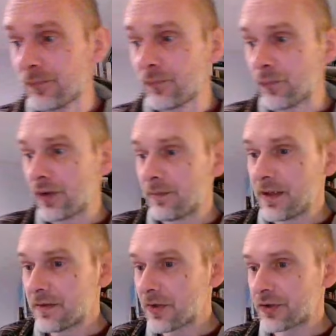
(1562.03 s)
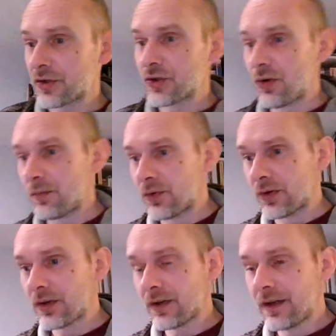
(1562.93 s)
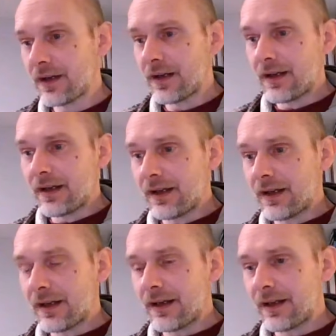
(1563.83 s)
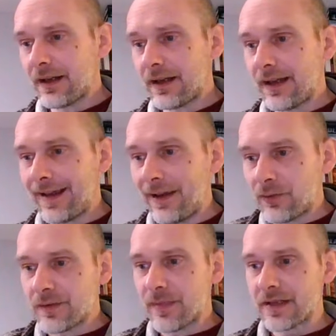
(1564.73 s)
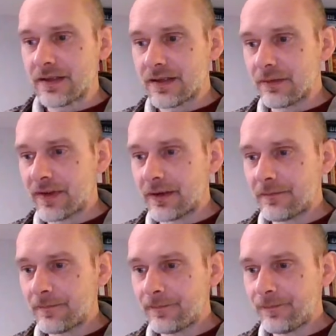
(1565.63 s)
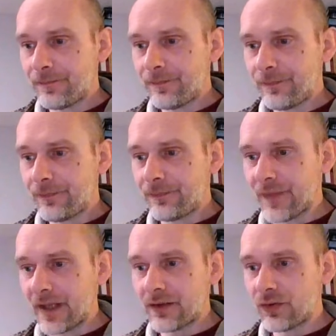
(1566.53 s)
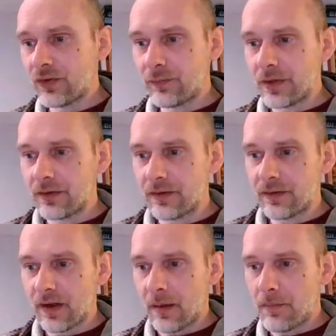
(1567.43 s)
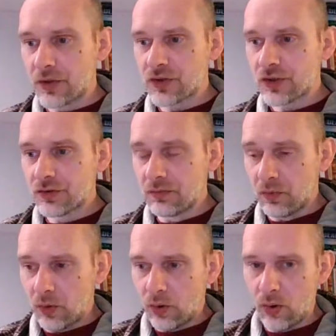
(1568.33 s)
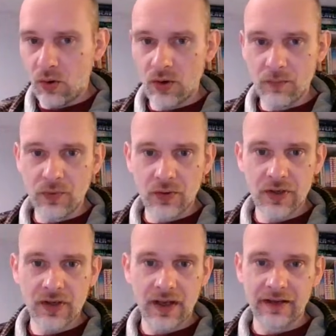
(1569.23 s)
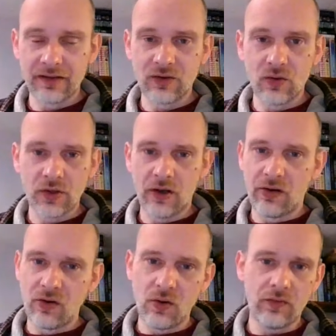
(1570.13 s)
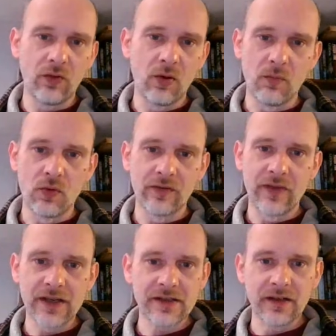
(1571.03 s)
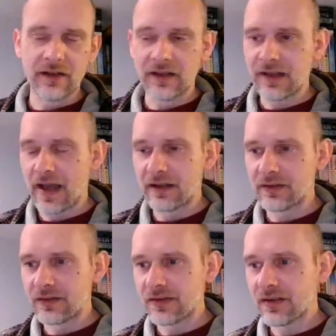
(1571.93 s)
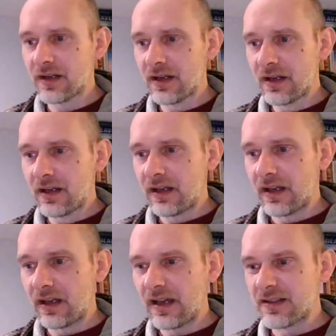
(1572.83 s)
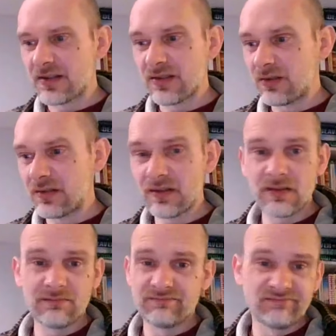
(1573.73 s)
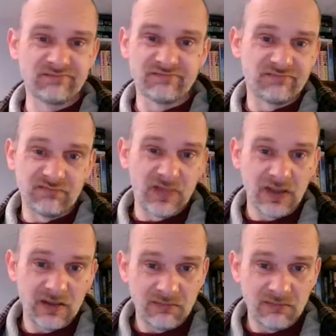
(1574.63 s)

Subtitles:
with it being such a short book, it was missing something. It could have been a much longer book and got you an awful lot more invested in the characters. As it stood, really